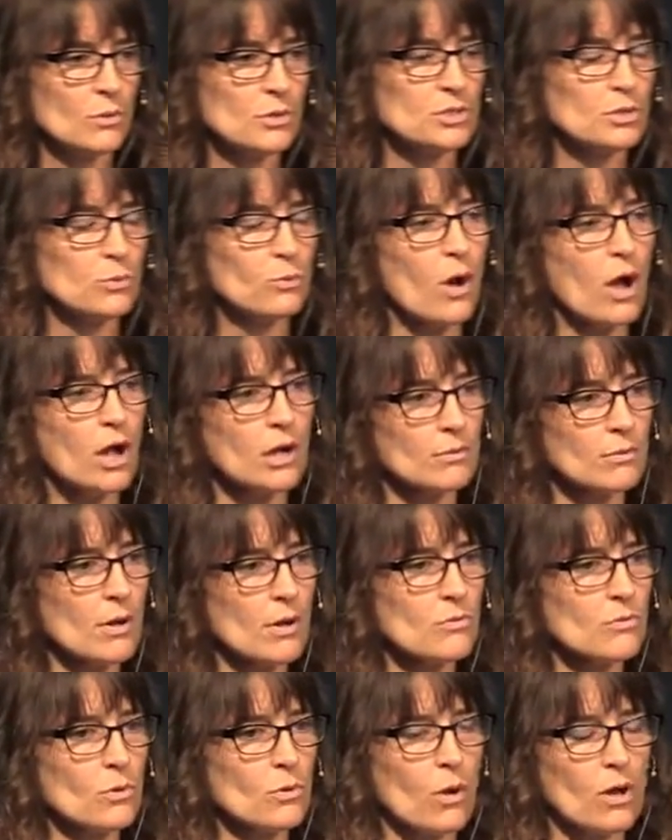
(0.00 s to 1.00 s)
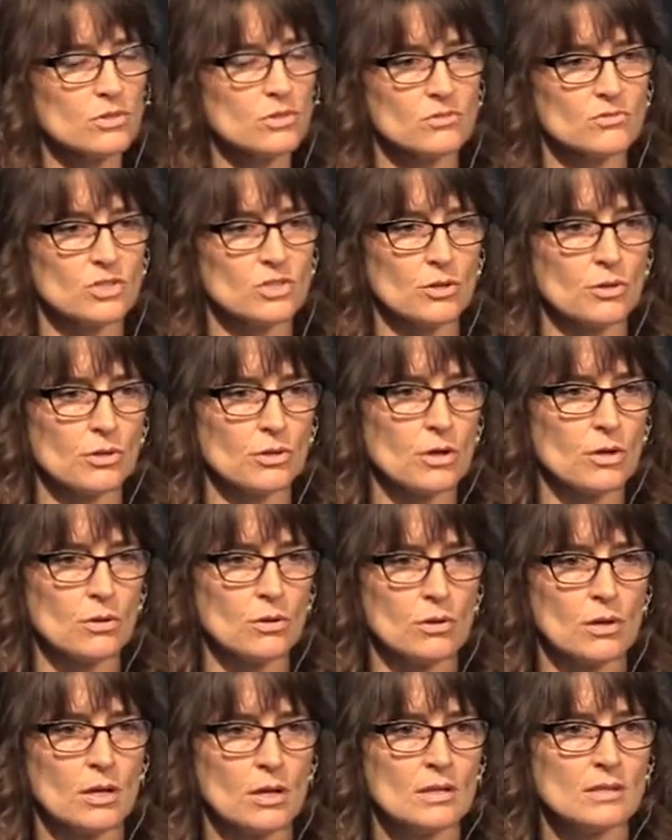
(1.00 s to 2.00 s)
were to walk around the walls of
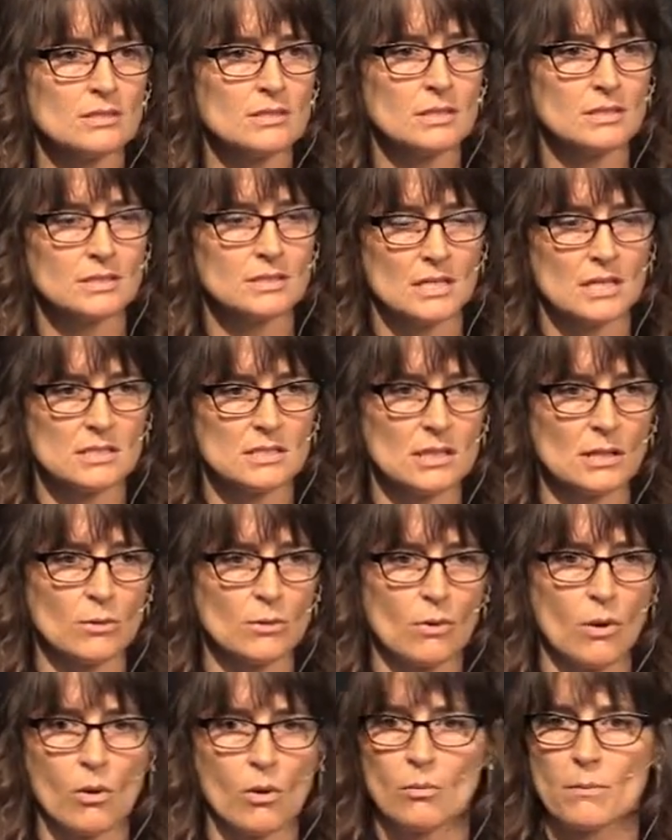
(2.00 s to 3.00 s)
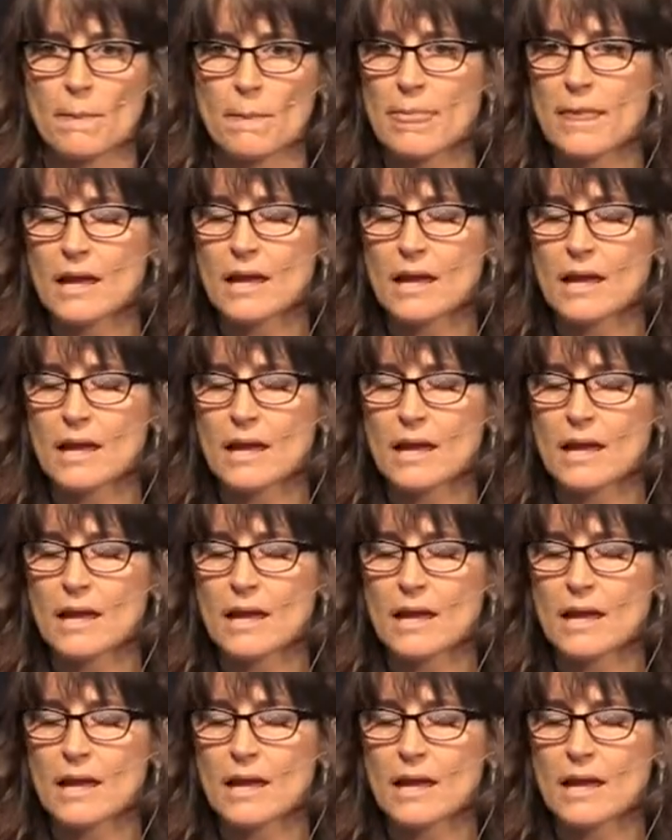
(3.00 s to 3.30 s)
Jericho six days in a row,